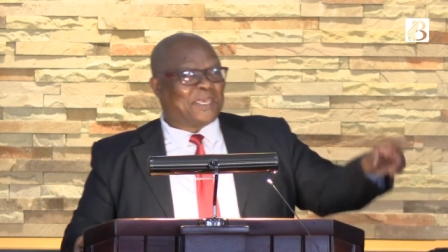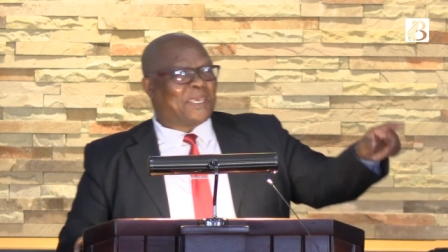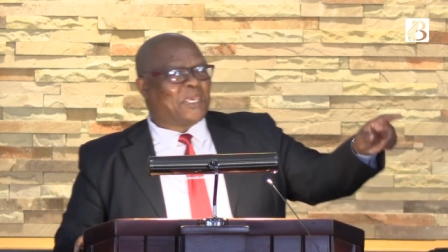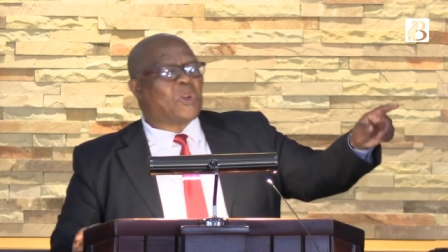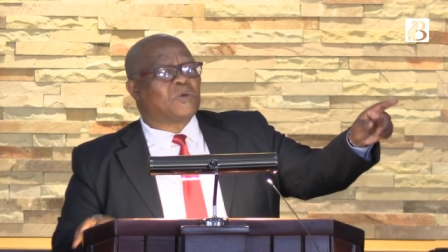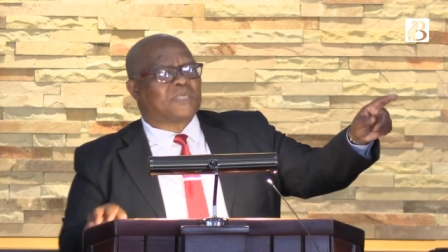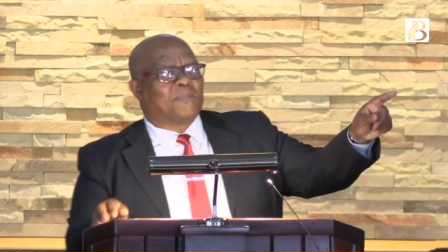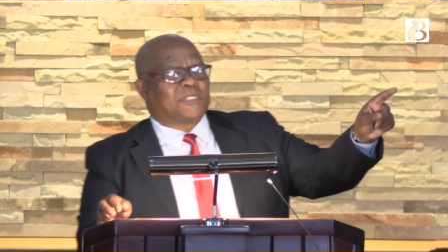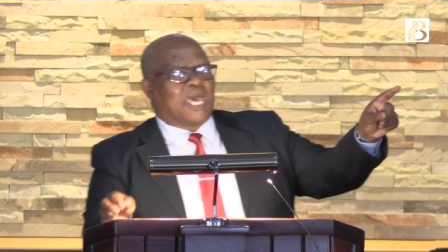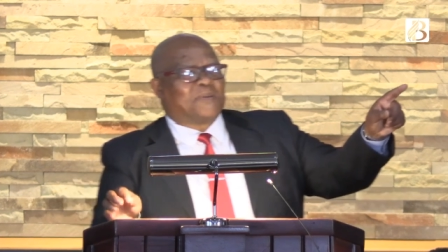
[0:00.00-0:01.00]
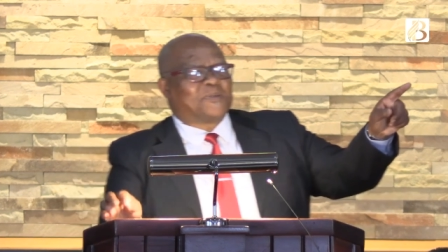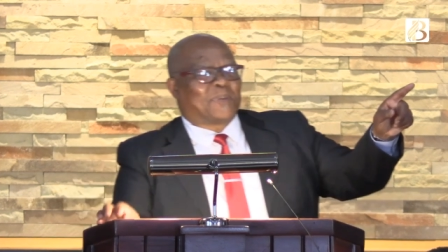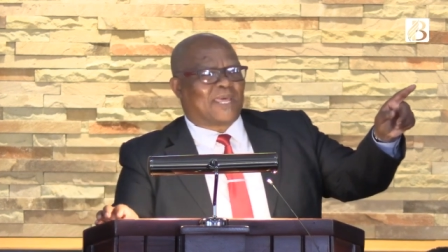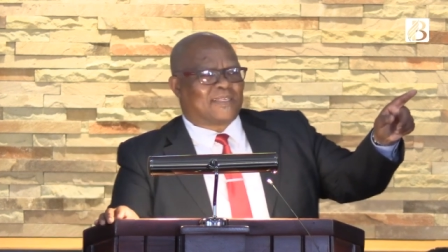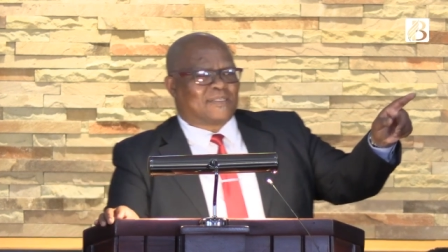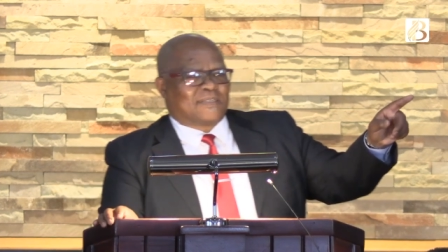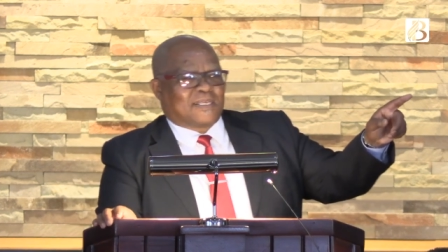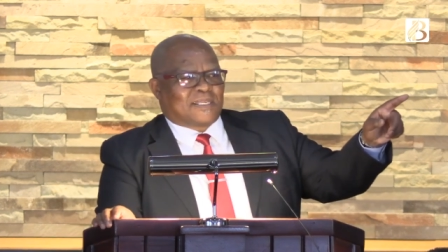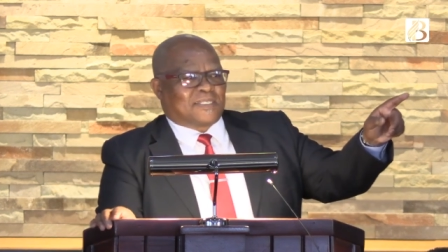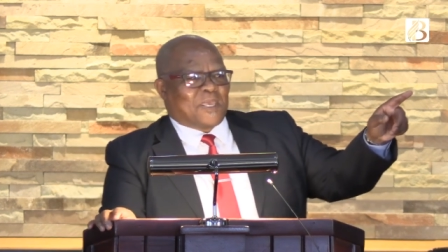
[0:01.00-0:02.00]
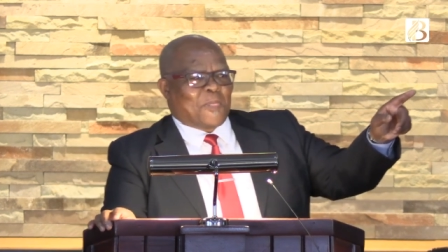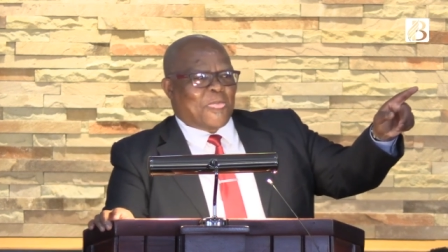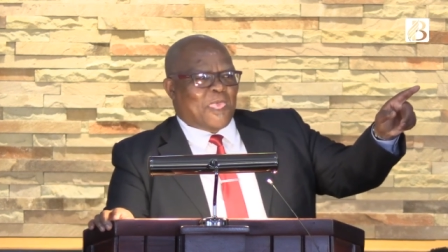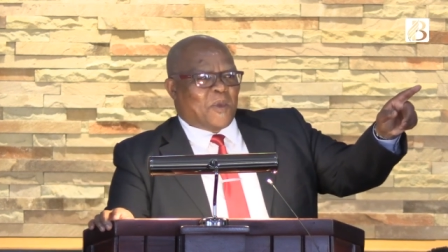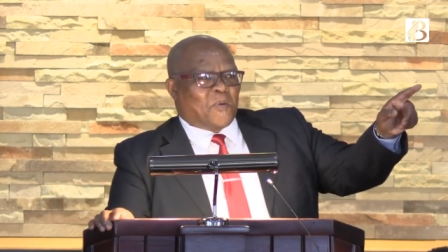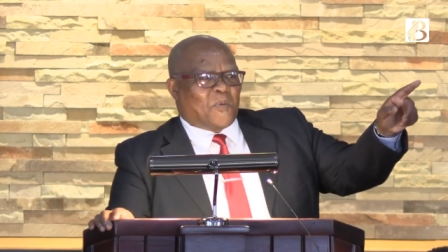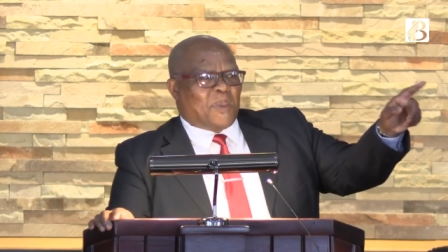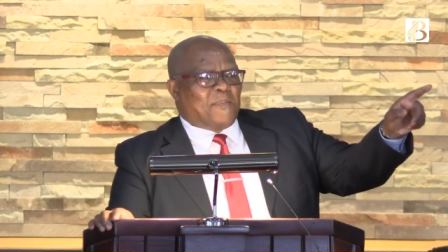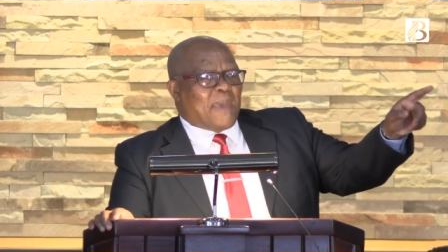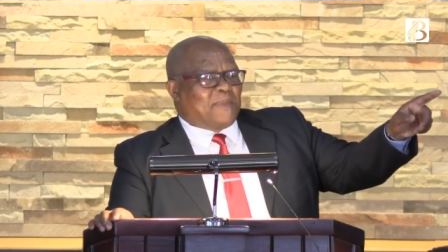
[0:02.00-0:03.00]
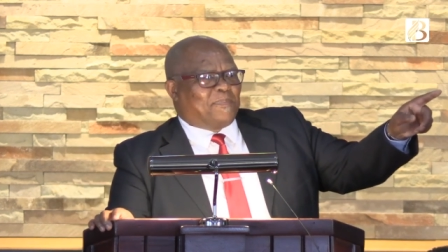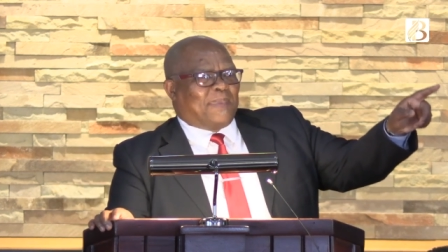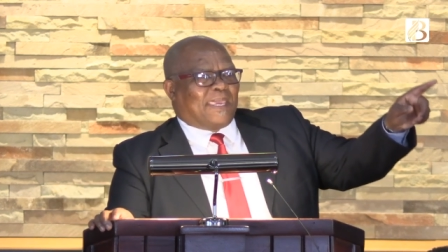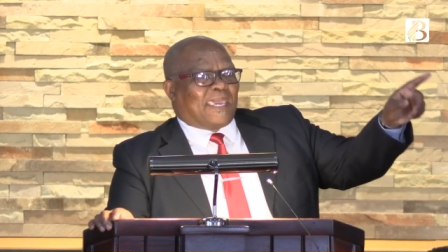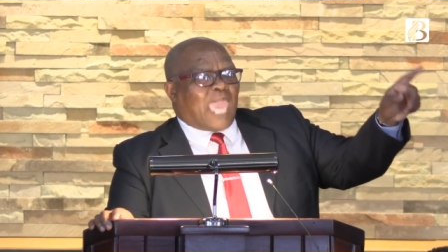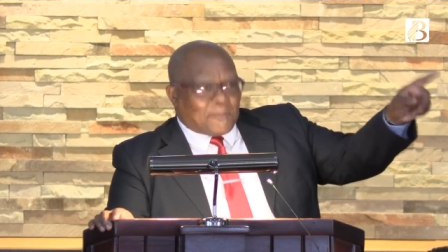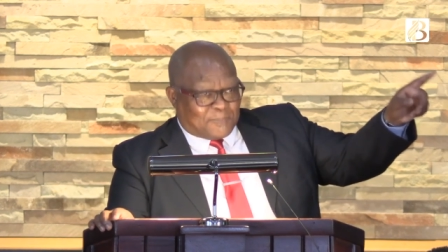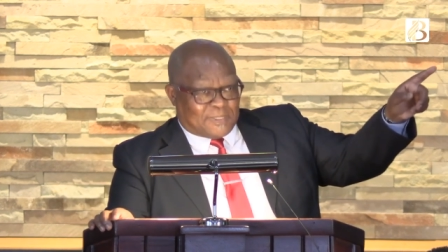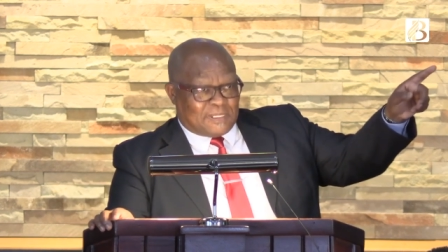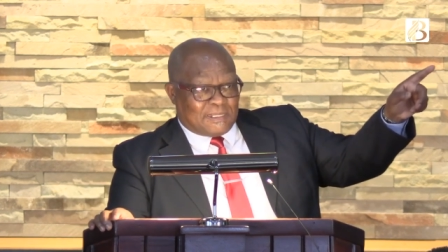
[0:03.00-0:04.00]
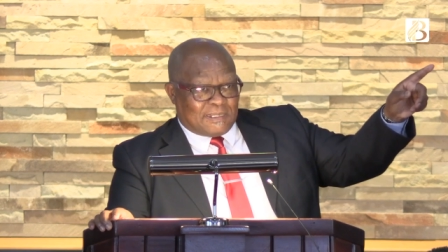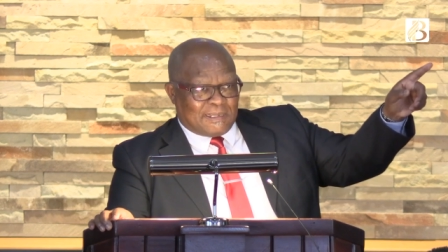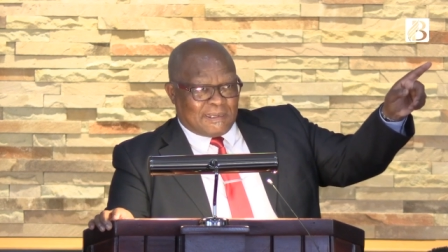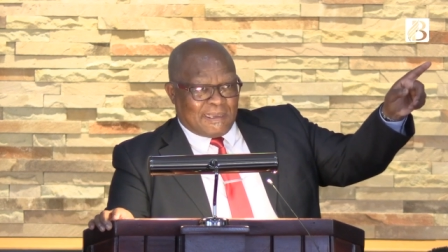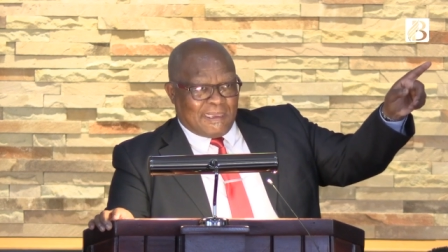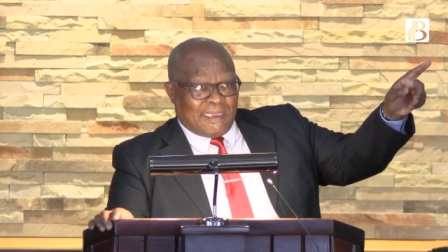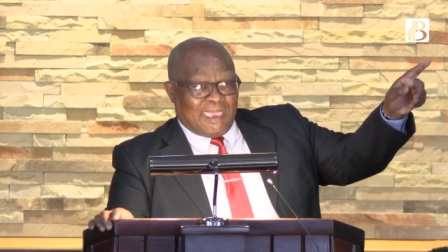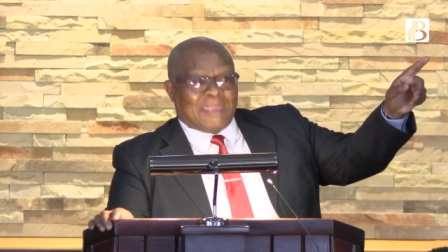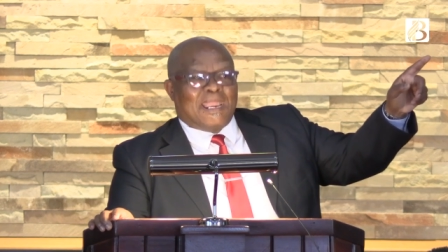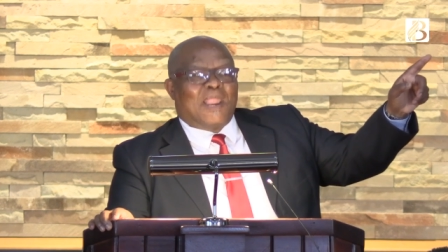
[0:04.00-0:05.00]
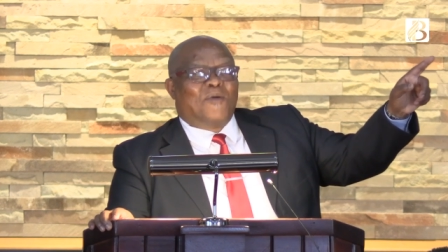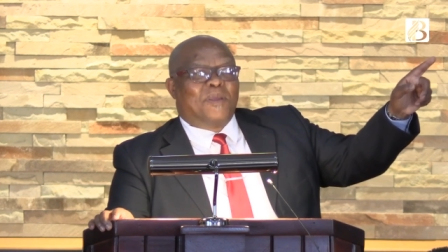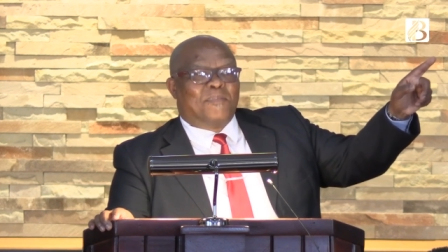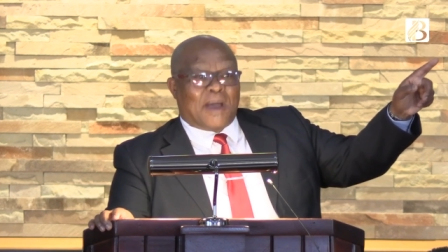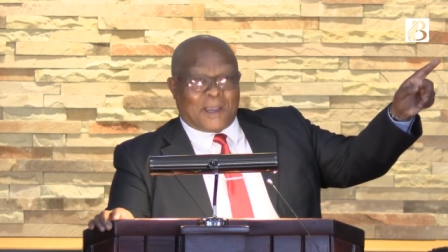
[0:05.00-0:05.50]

You know, sometimes, brothers and sisters, we might be kept in Lodibar